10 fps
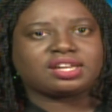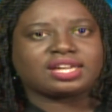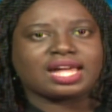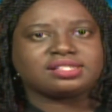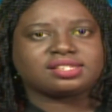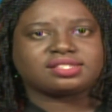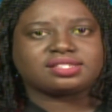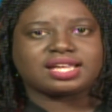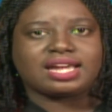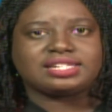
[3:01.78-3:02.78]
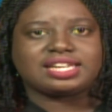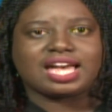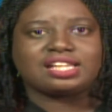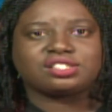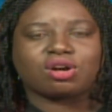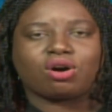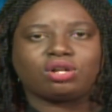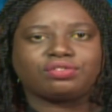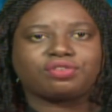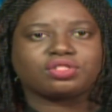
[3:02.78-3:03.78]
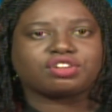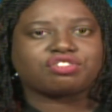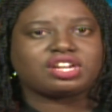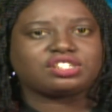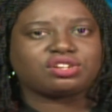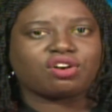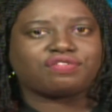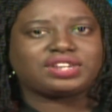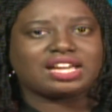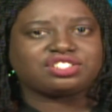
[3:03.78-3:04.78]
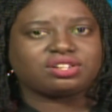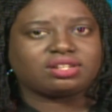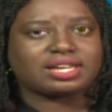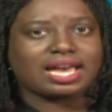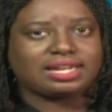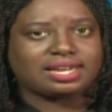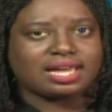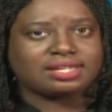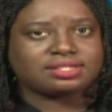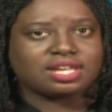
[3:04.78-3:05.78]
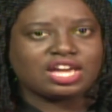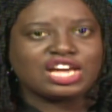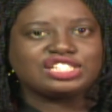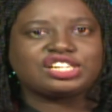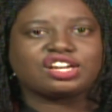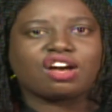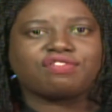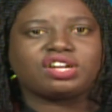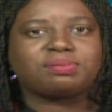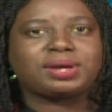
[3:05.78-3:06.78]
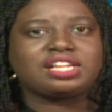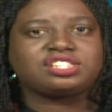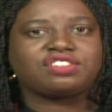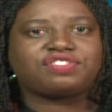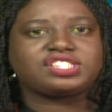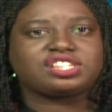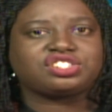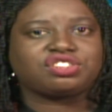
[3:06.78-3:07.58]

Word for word: Cancer Society has called for the creation of national guidelines to govern patient-physician